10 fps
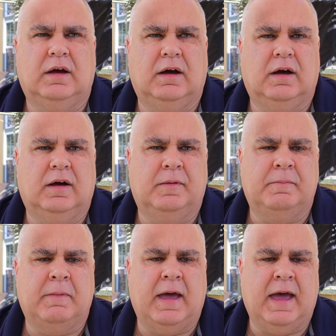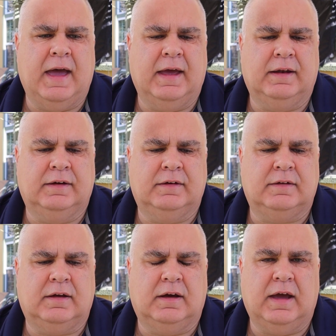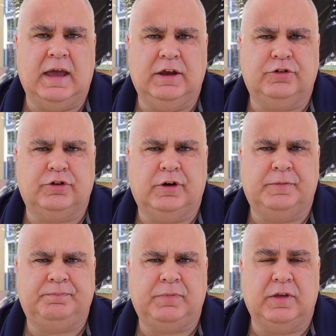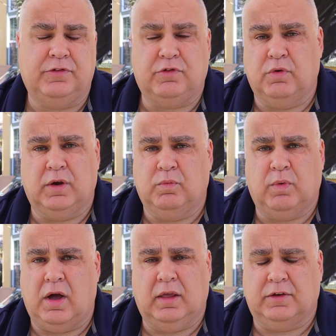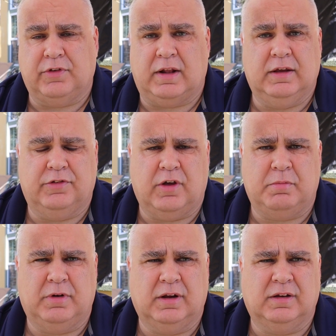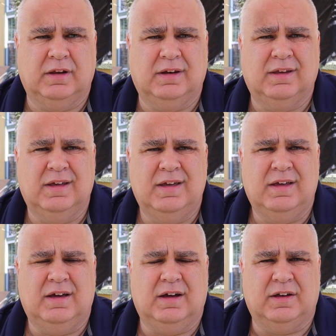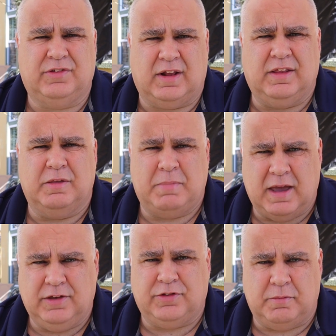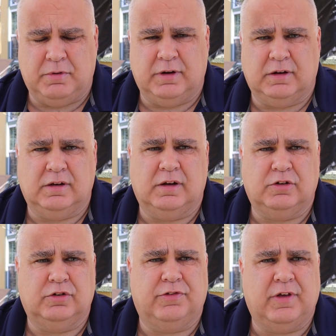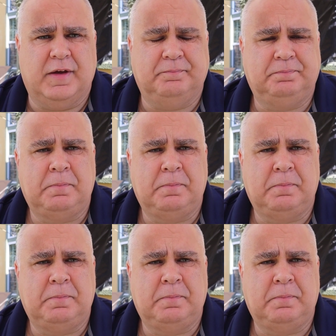and Asia is doing well, exactly as I predicted, exactly the pace I predicted, I should say.